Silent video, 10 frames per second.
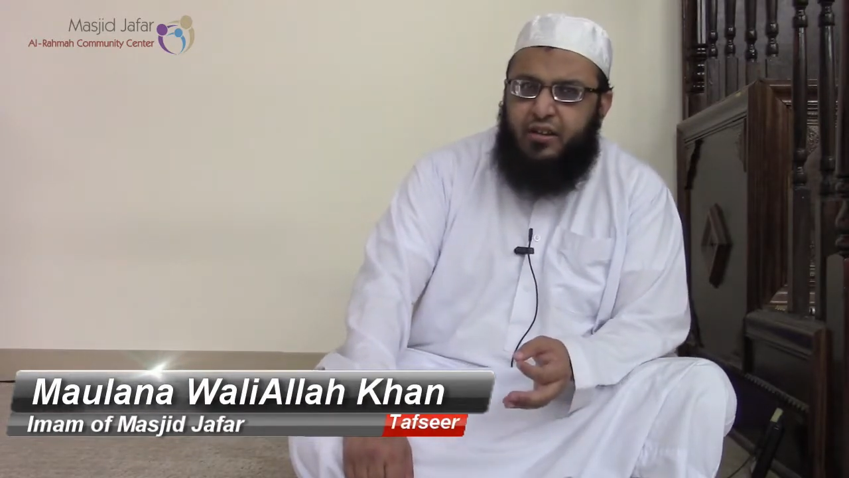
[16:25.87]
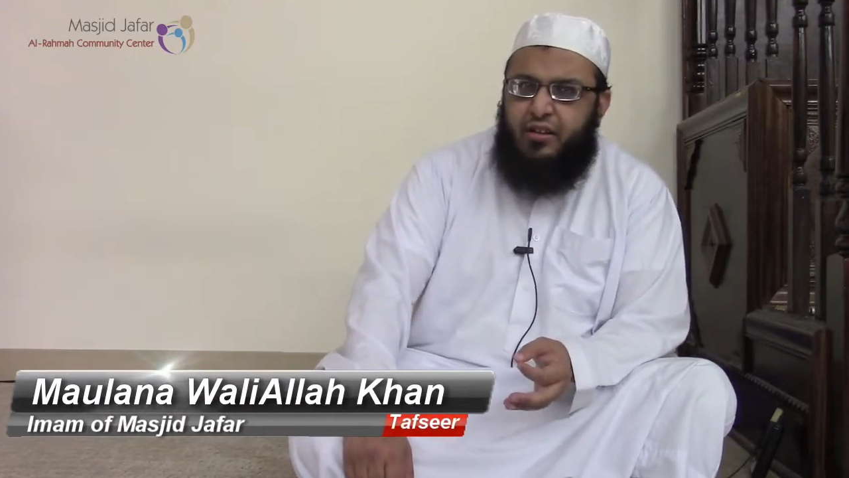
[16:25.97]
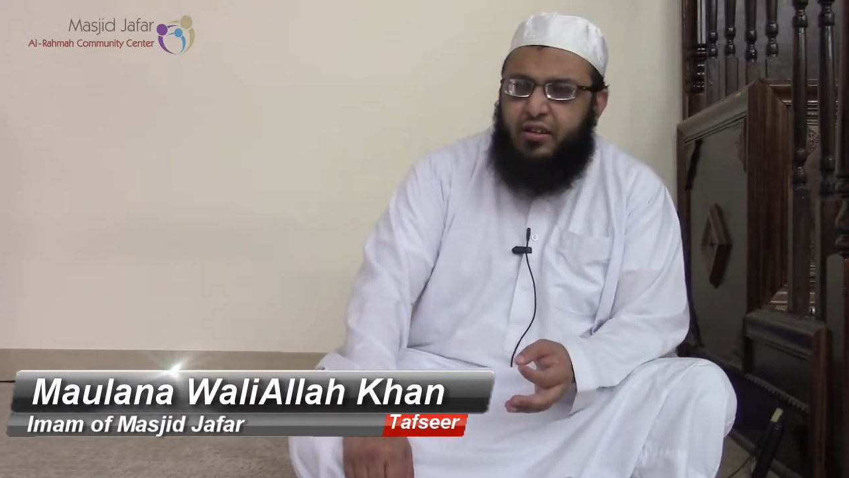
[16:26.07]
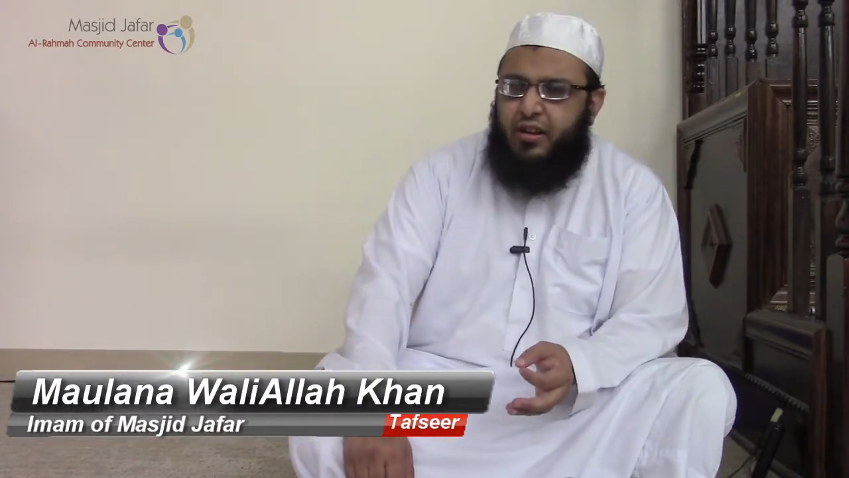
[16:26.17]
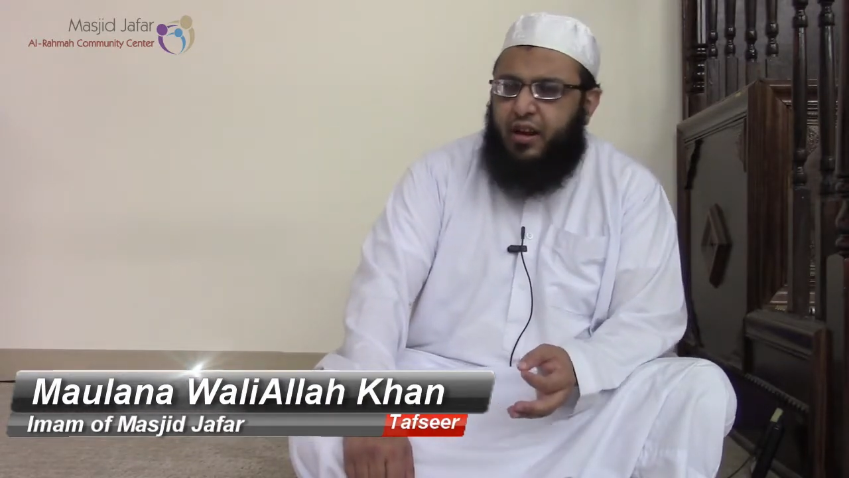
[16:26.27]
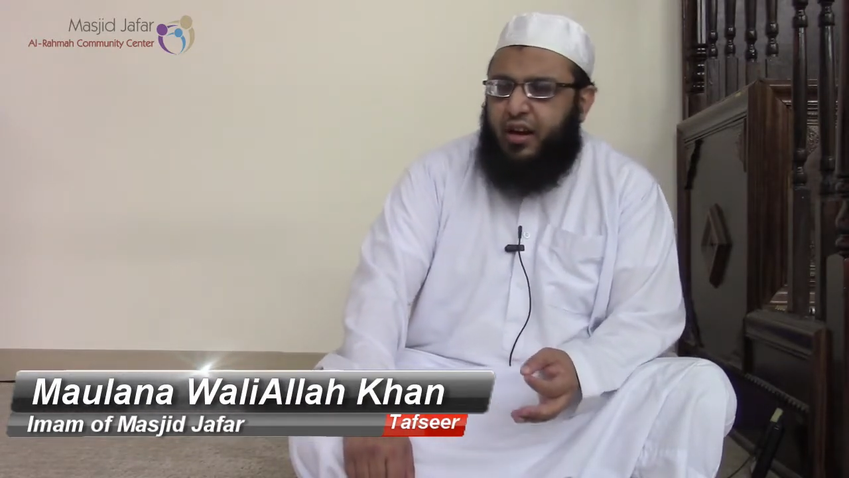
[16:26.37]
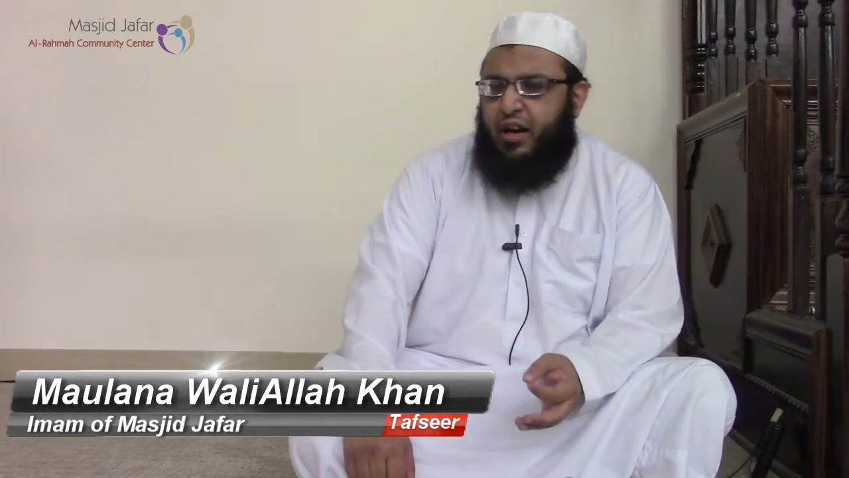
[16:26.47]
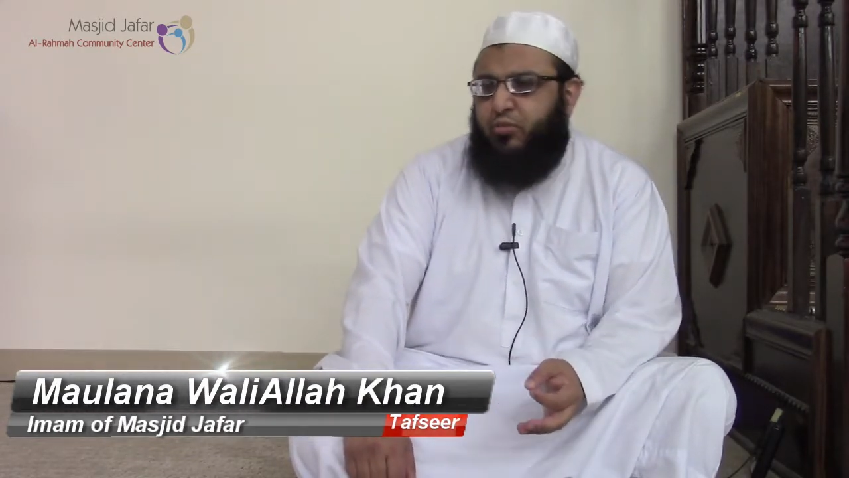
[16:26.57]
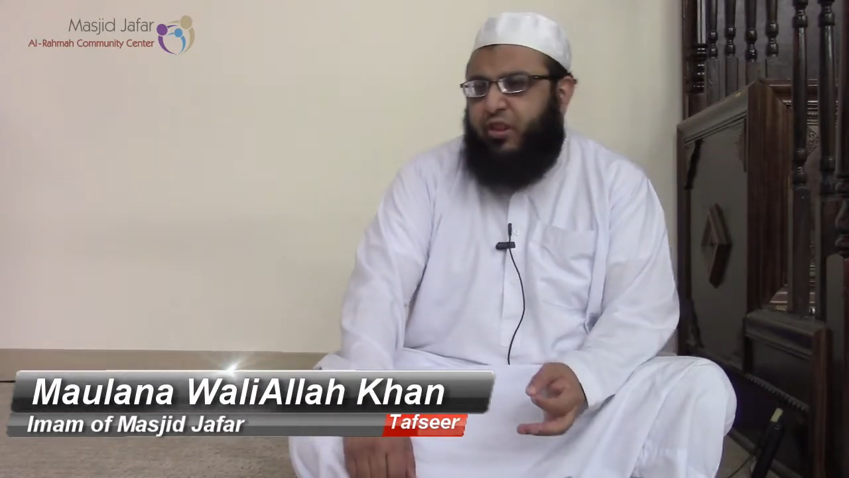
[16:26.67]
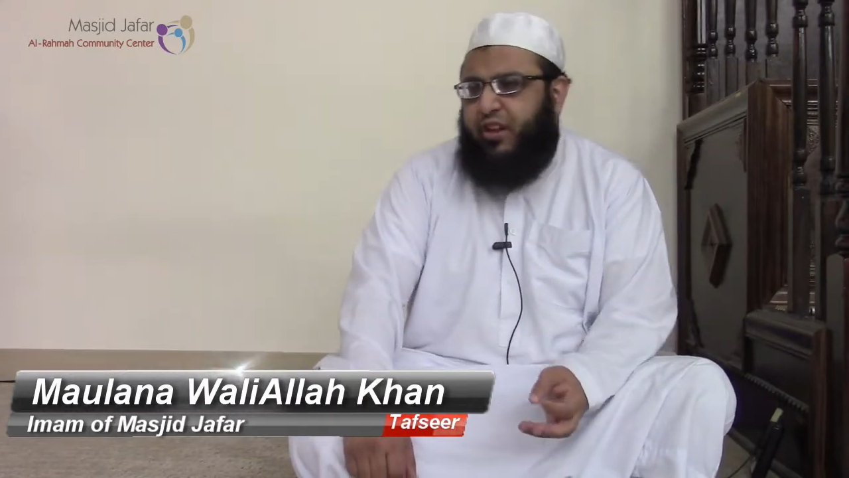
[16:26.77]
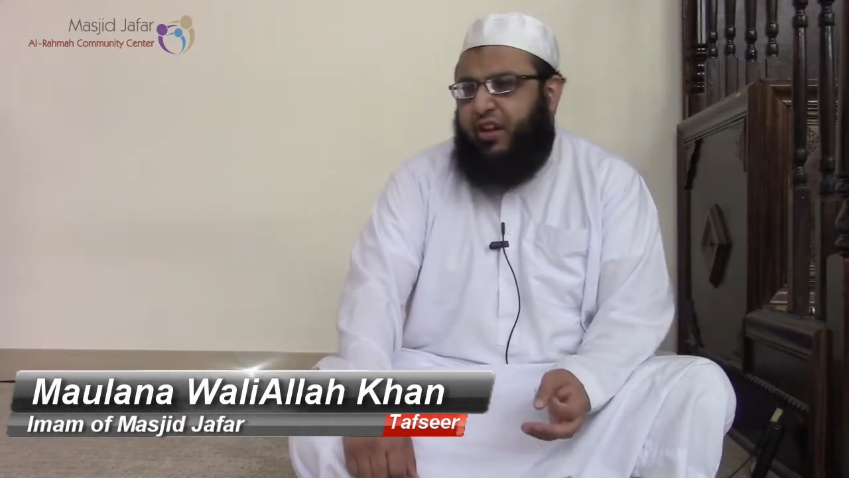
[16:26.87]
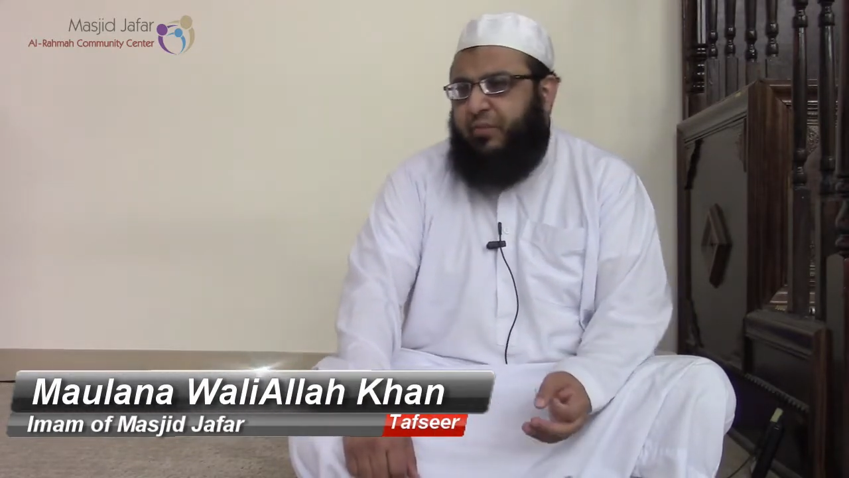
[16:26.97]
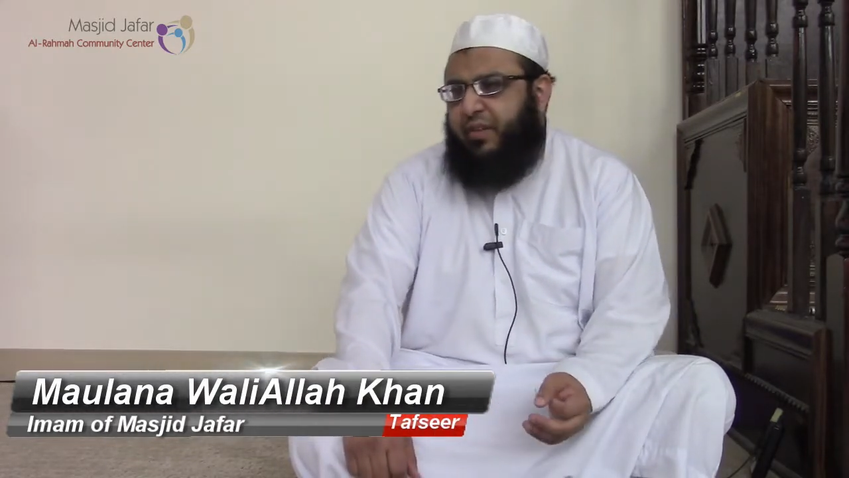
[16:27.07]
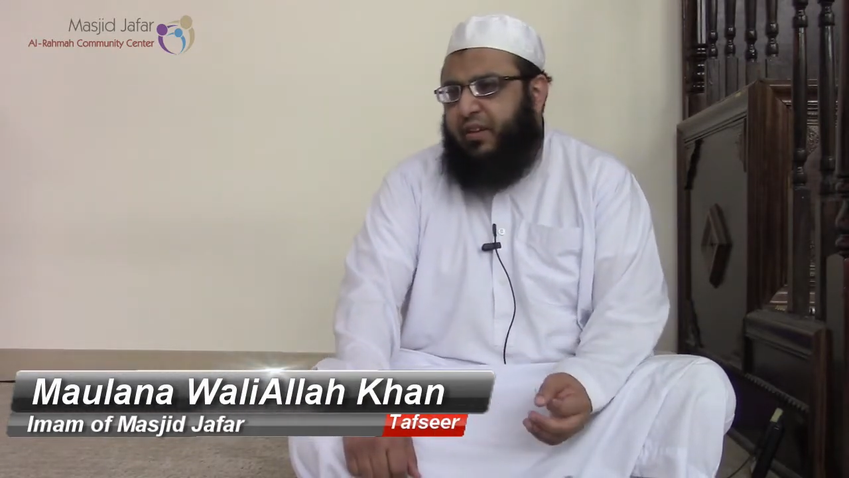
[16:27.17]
the Kalamullah.